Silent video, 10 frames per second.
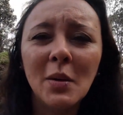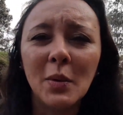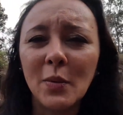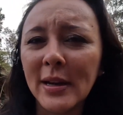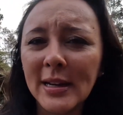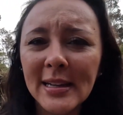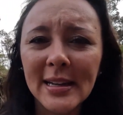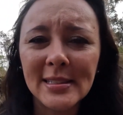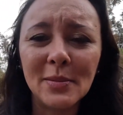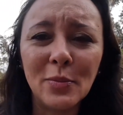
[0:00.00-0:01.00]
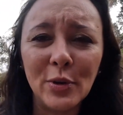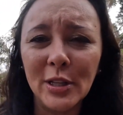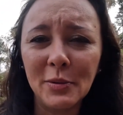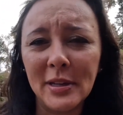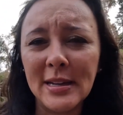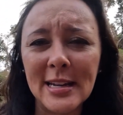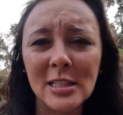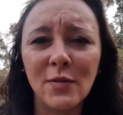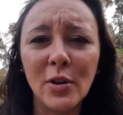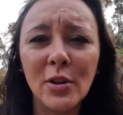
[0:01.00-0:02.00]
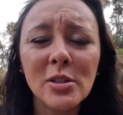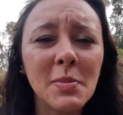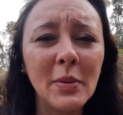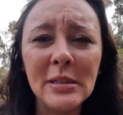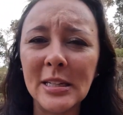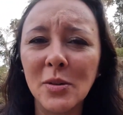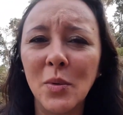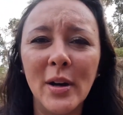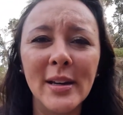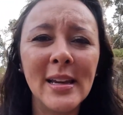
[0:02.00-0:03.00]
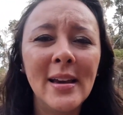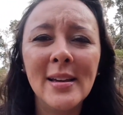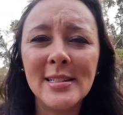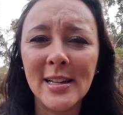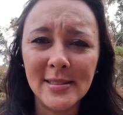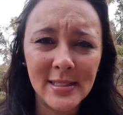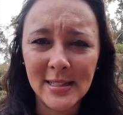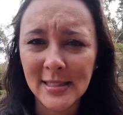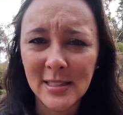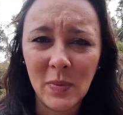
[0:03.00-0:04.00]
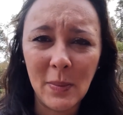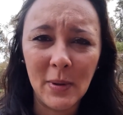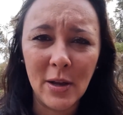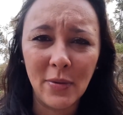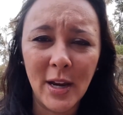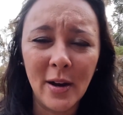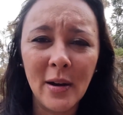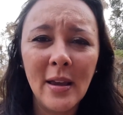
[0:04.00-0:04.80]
We wanted to get some really, really nice photos, but we didn't want tons and tons of people out there.